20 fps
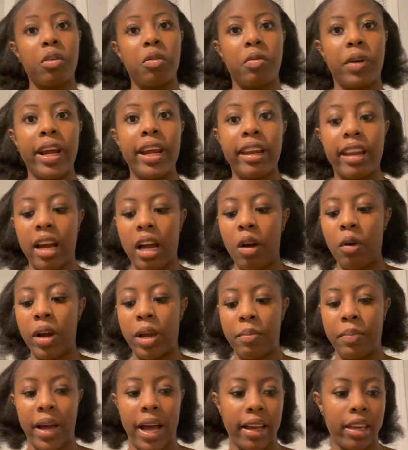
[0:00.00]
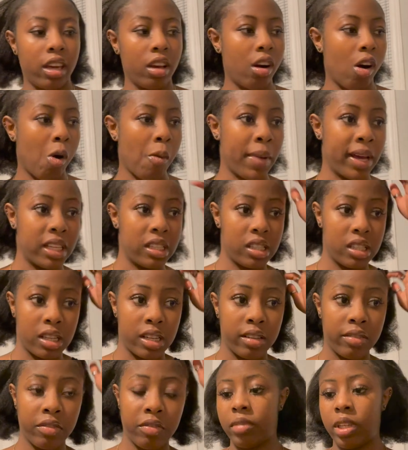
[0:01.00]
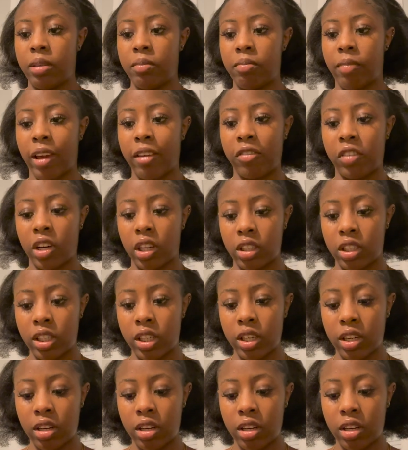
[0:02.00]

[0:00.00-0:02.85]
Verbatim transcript: right now, I'm packing all my stuff. My father